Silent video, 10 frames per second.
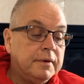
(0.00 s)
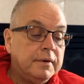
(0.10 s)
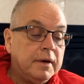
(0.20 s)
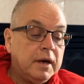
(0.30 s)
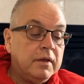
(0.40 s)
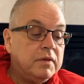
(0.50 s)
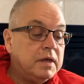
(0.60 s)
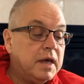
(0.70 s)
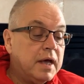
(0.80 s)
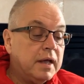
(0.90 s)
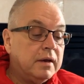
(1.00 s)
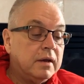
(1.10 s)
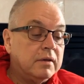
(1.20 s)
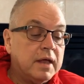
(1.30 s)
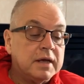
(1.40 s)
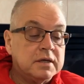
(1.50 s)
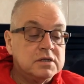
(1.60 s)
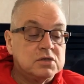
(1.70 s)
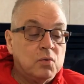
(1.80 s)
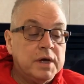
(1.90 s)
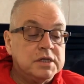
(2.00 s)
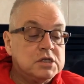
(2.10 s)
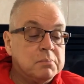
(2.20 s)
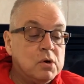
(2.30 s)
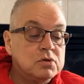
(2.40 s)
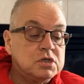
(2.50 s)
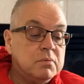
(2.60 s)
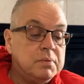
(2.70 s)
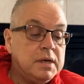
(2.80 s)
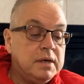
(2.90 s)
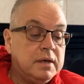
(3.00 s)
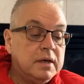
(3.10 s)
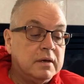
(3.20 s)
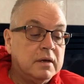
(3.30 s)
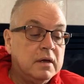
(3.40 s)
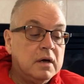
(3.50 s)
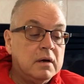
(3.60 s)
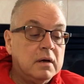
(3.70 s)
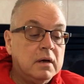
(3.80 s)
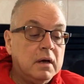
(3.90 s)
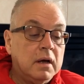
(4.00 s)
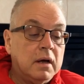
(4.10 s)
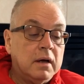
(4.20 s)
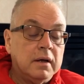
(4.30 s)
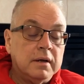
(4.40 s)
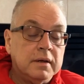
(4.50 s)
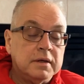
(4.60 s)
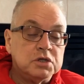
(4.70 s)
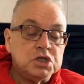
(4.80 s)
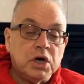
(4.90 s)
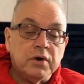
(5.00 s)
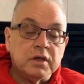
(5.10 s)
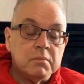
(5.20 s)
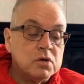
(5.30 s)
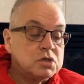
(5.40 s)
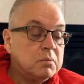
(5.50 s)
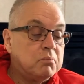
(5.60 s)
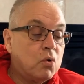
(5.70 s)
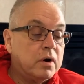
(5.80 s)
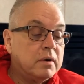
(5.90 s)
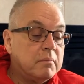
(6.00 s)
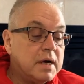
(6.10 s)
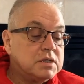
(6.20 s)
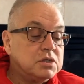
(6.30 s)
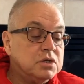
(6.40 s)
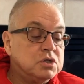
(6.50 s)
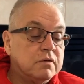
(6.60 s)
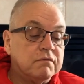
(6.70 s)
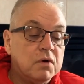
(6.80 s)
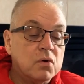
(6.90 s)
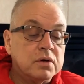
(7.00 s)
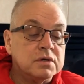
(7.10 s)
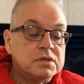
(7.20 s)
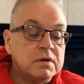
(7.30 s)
And in the end, that is the way it's supposed to be in sharing the most important message and focus